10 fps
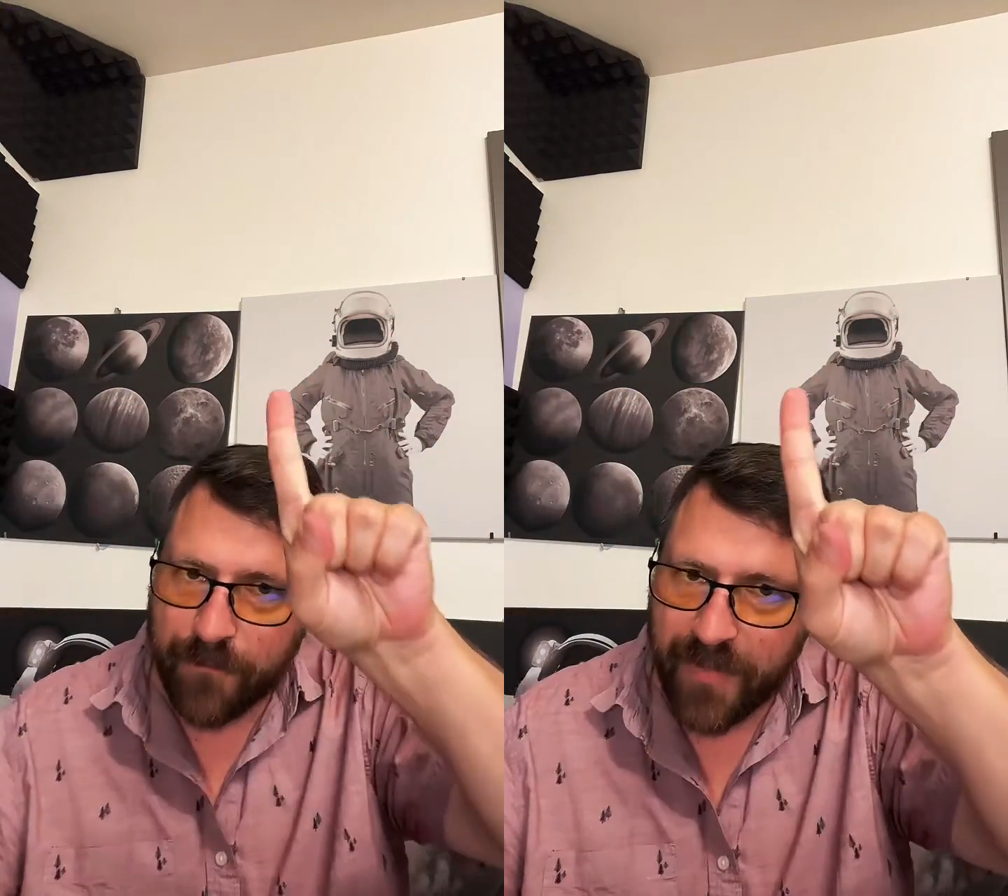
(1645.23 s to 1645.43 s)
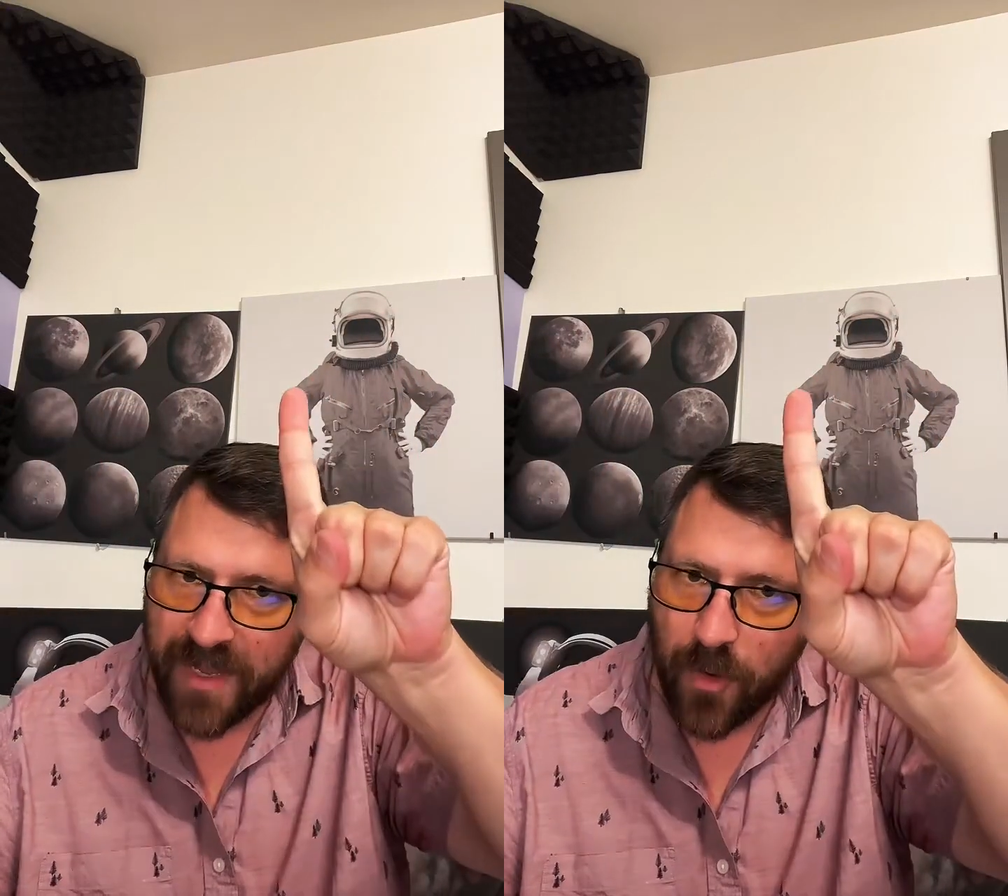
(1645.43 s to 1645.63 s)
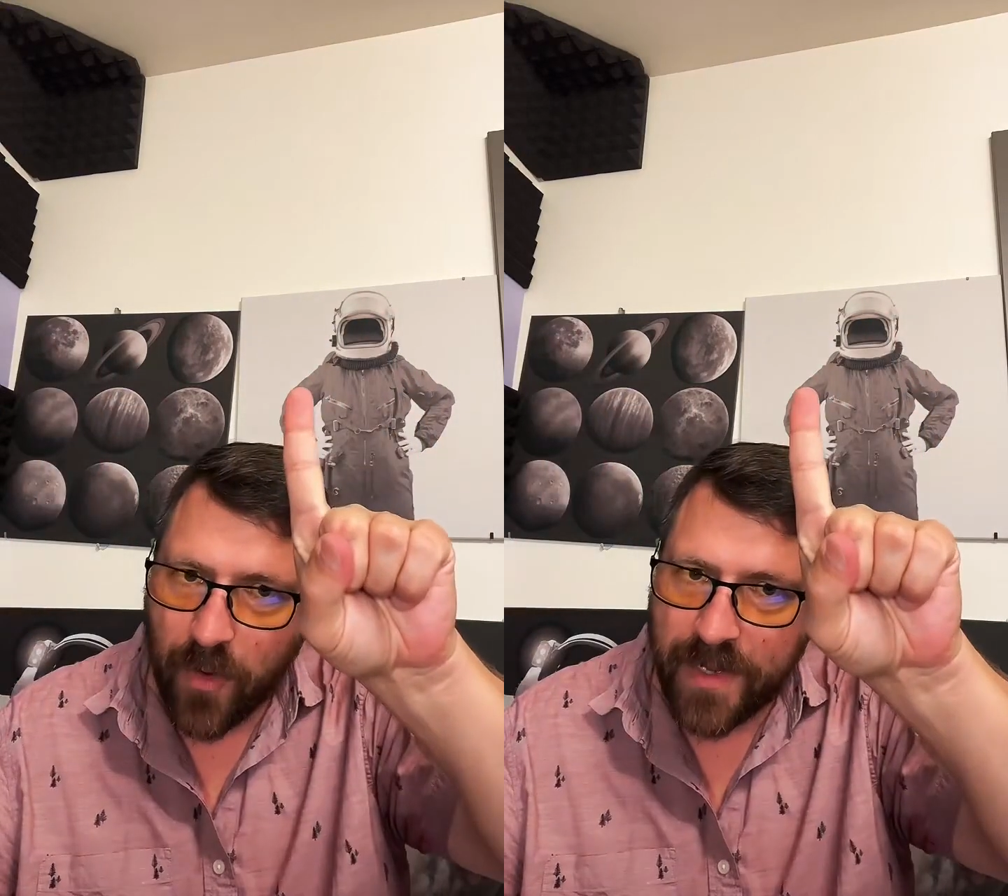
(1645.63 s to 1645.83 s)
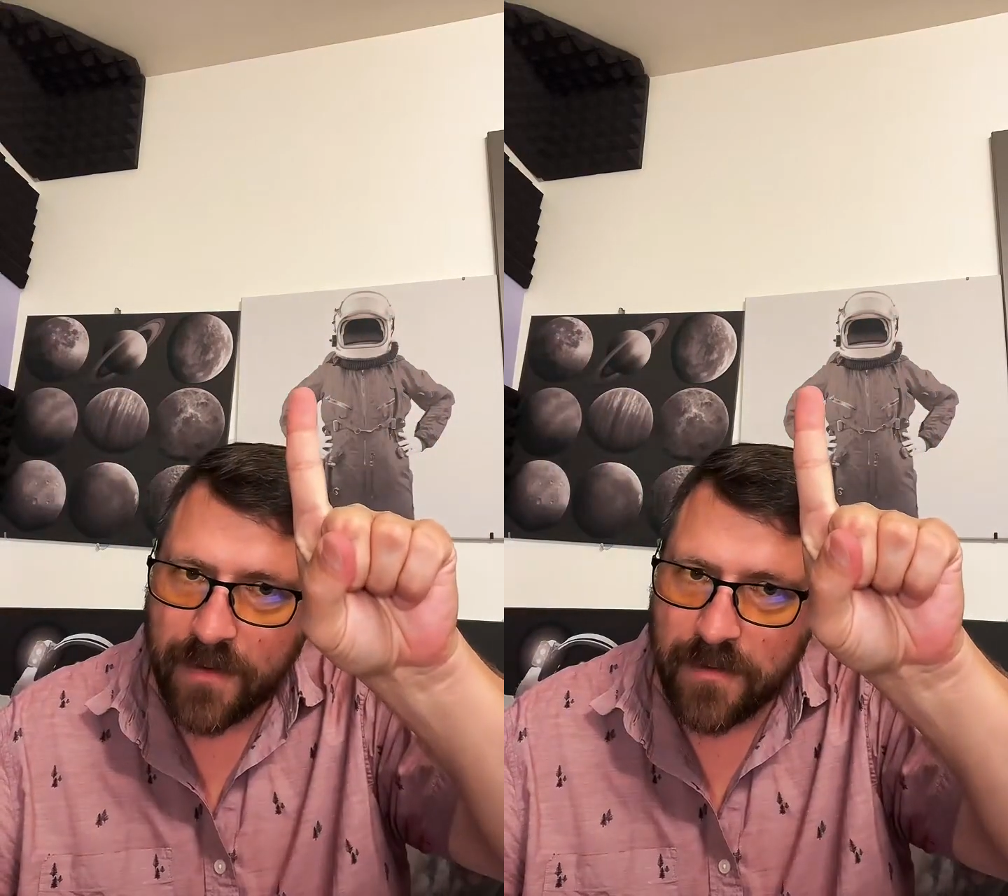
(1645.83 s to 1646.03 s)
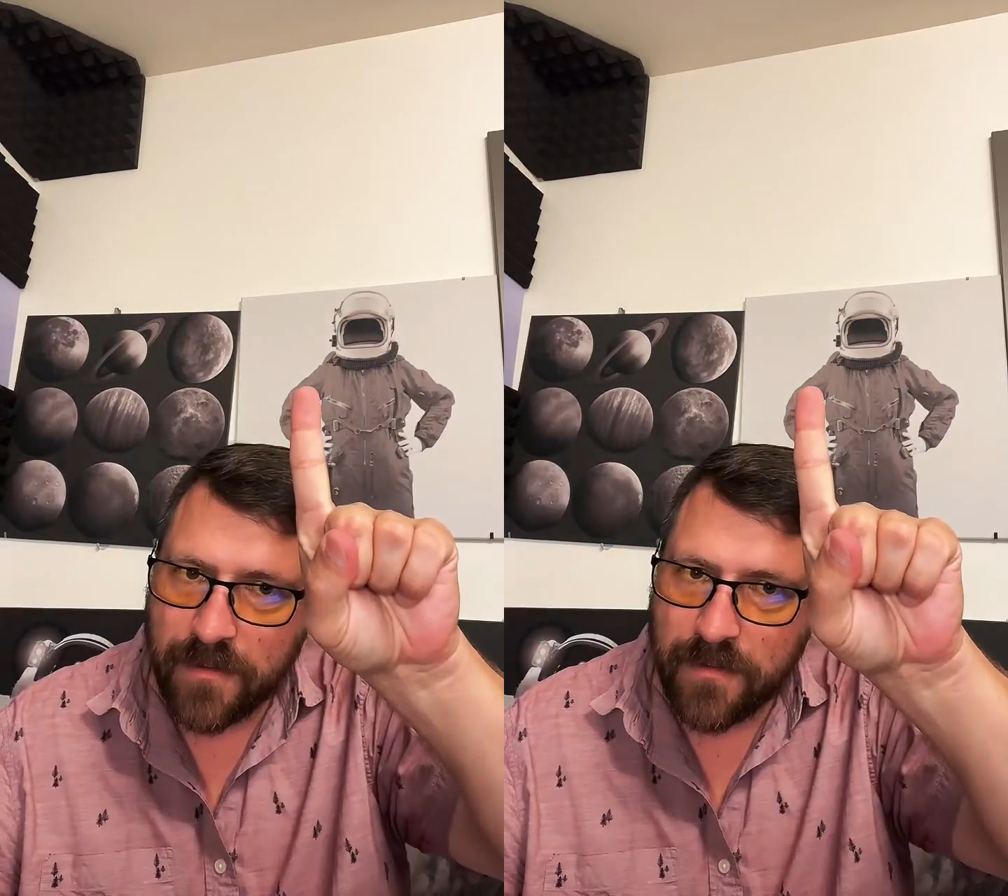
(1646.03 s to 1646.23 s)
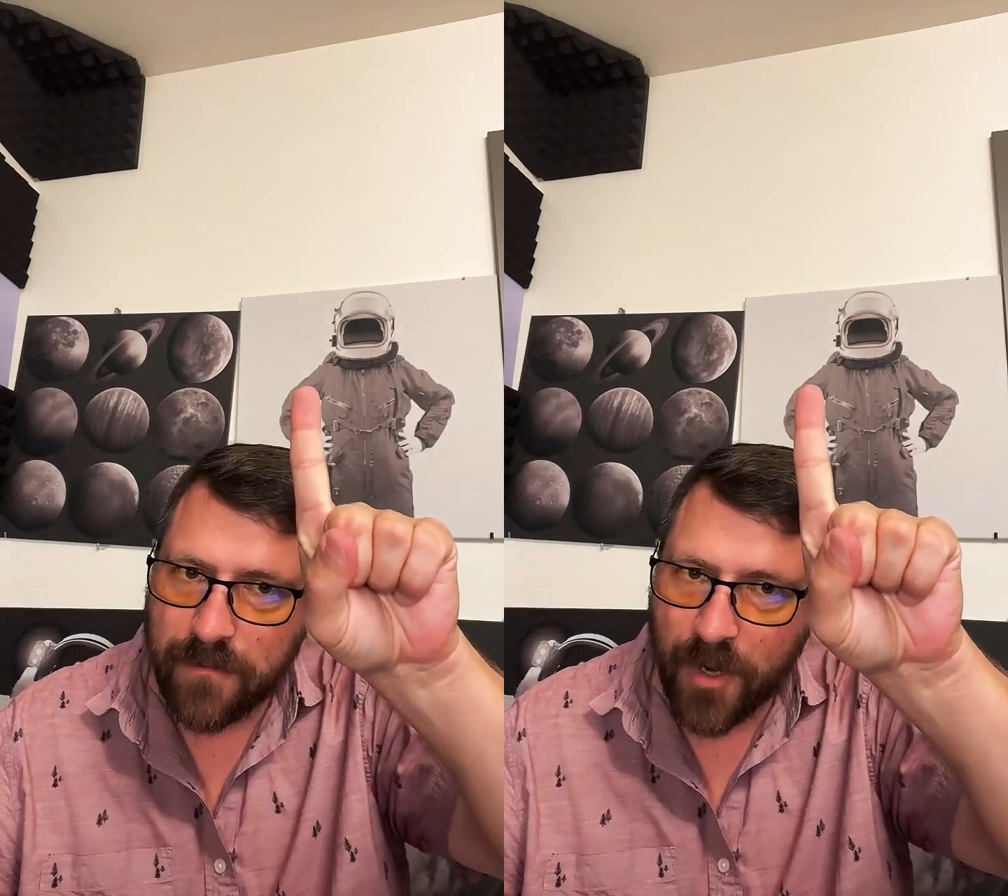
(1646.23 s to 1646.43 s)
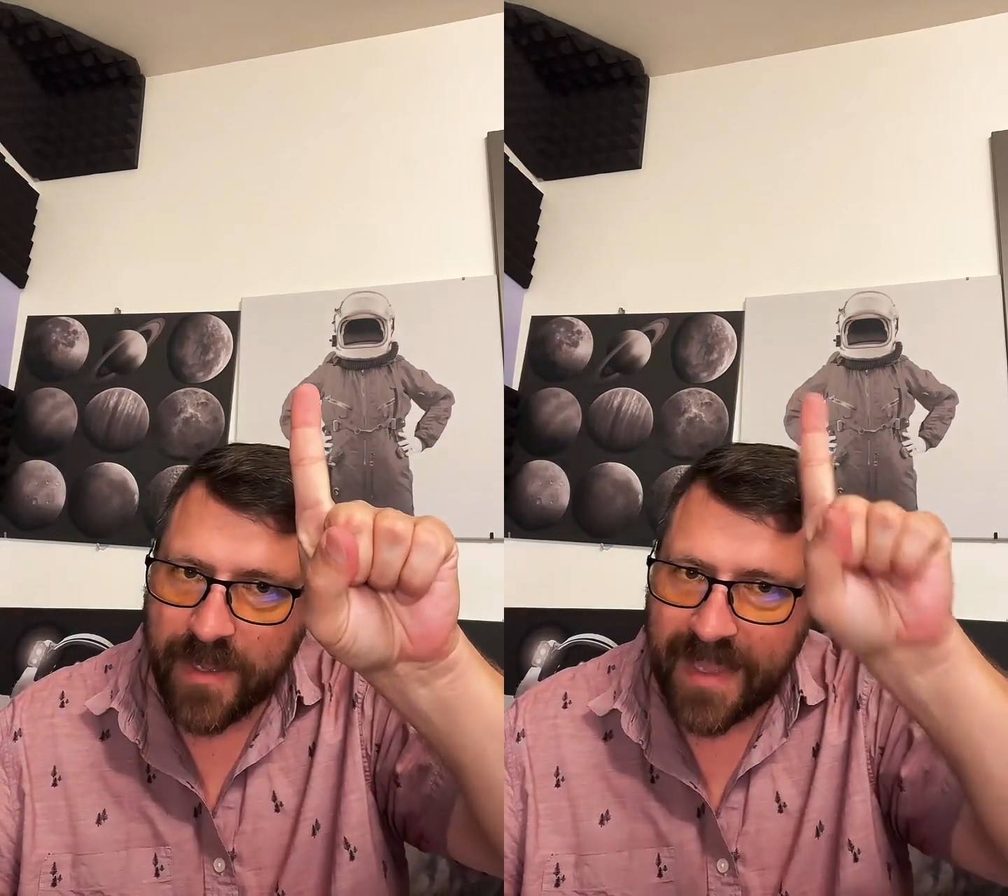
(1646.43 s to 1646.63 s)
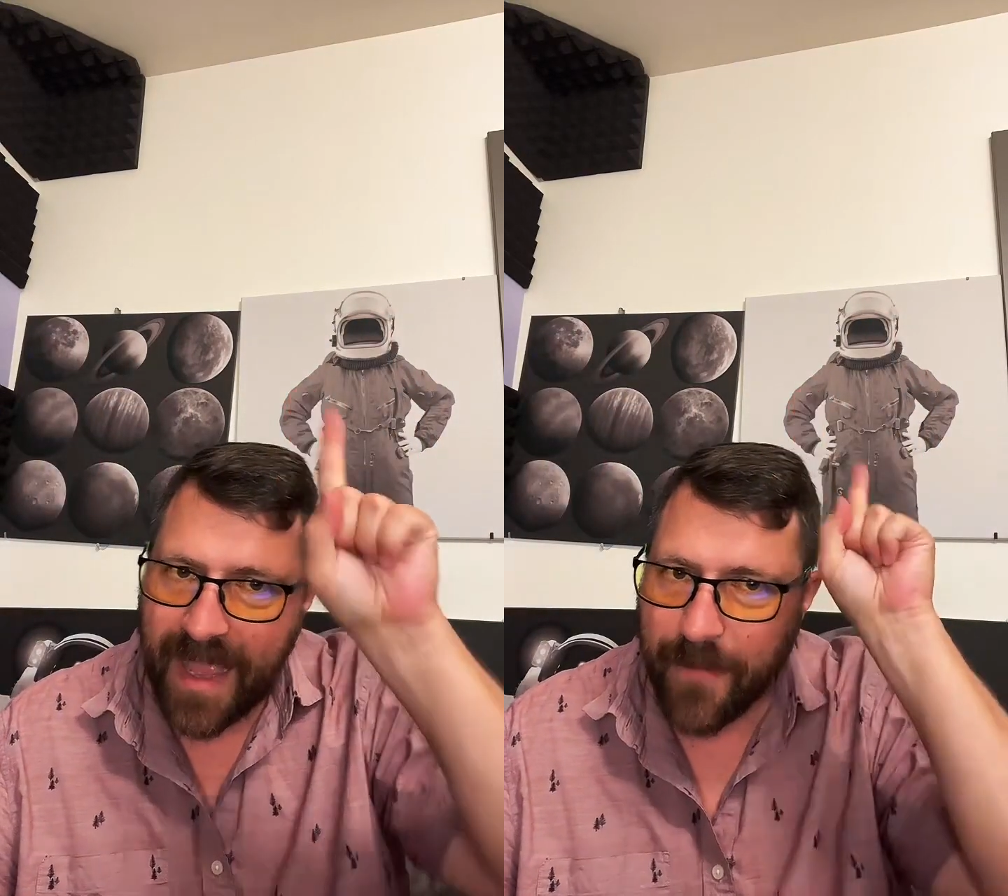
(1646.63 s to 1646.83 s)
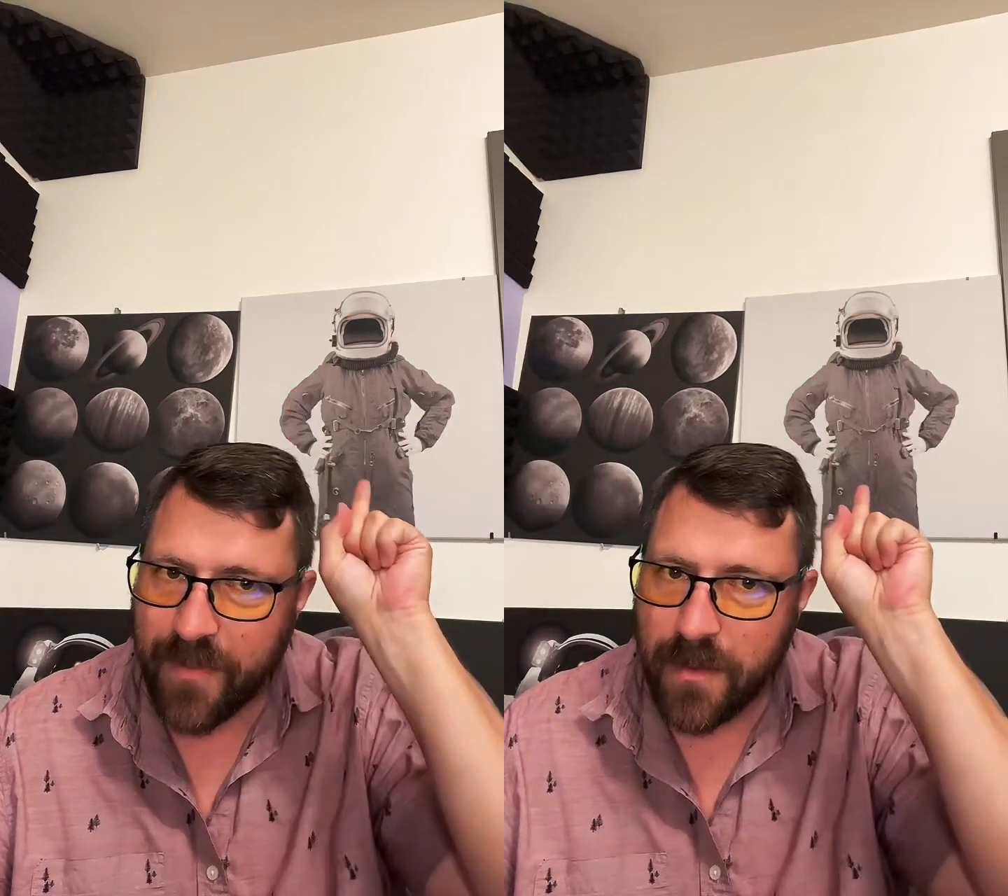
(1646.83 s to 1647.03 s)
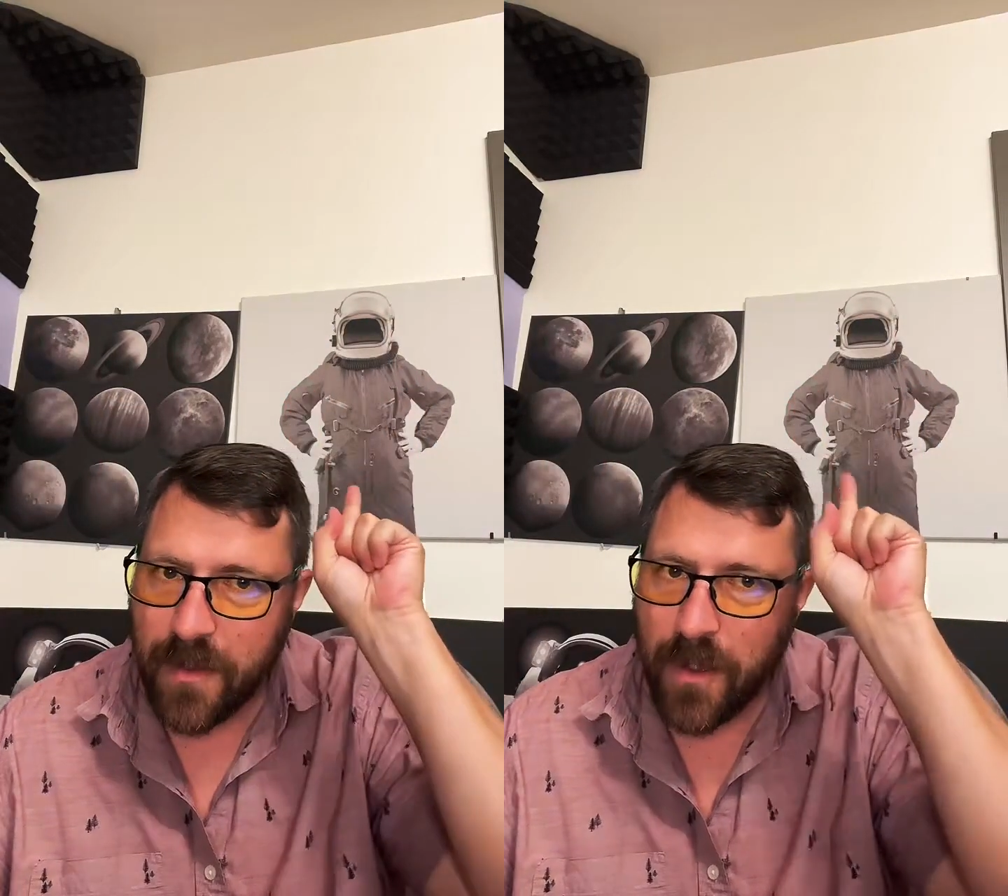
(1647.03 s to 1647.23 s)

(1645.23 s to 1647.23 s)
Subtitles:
Bitcoin market cap,